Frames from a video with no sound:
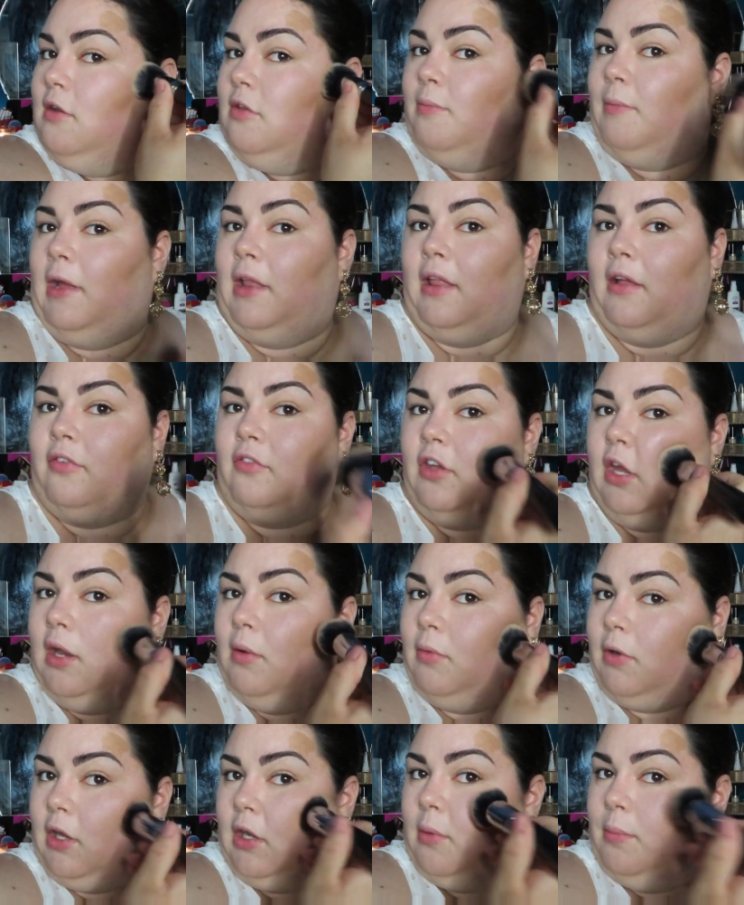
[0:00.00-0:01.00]
My left
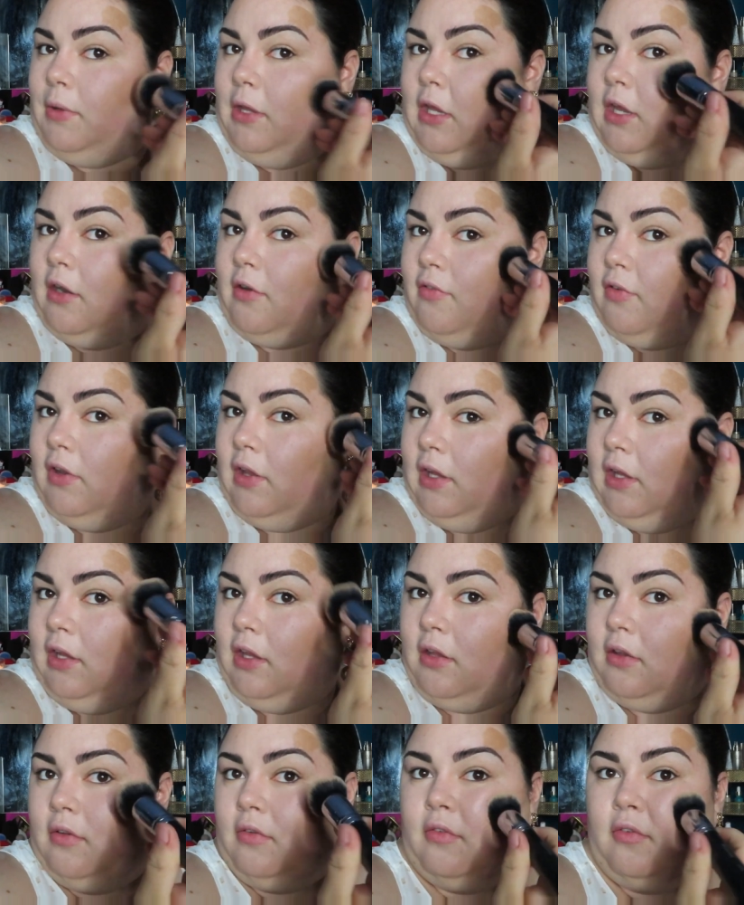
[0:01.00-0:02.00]
hand, we're gonna be here for
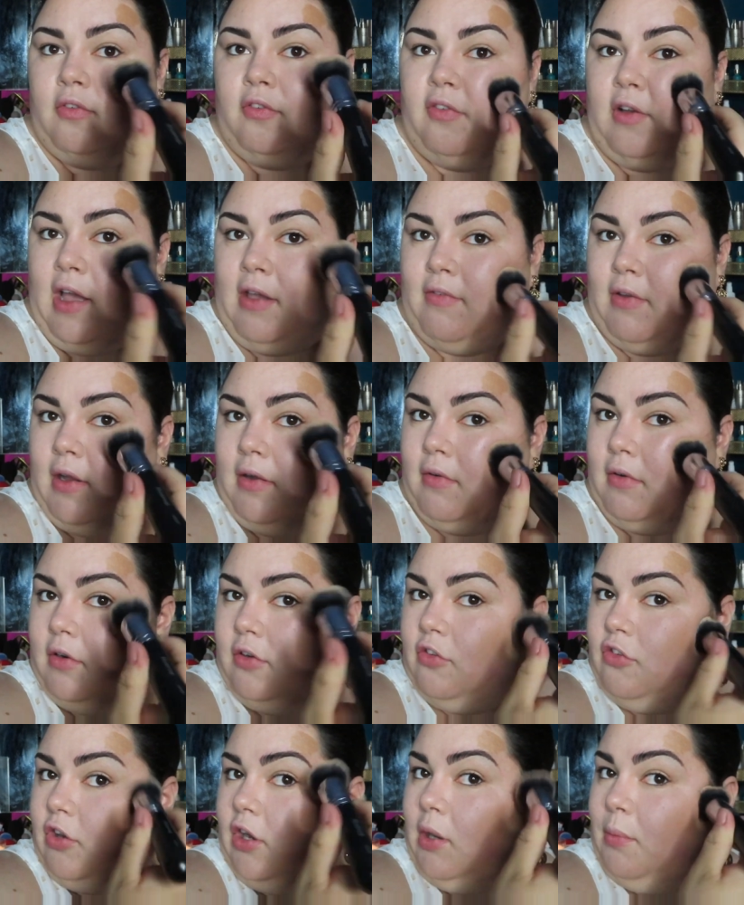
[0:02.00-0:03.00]
like 5
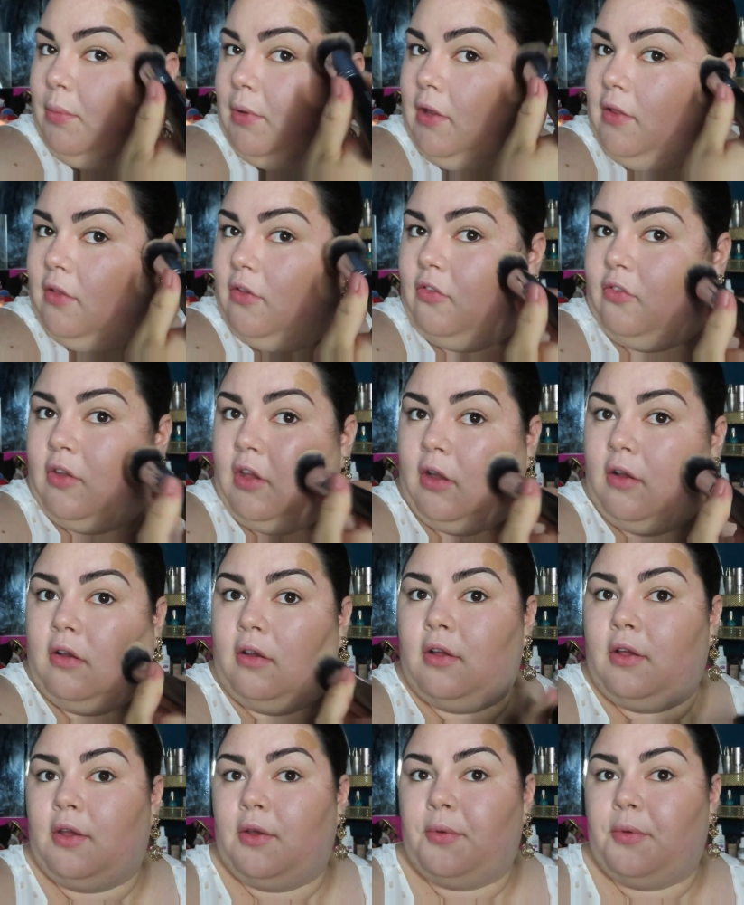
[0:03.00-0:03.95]
hours trying to blend this out.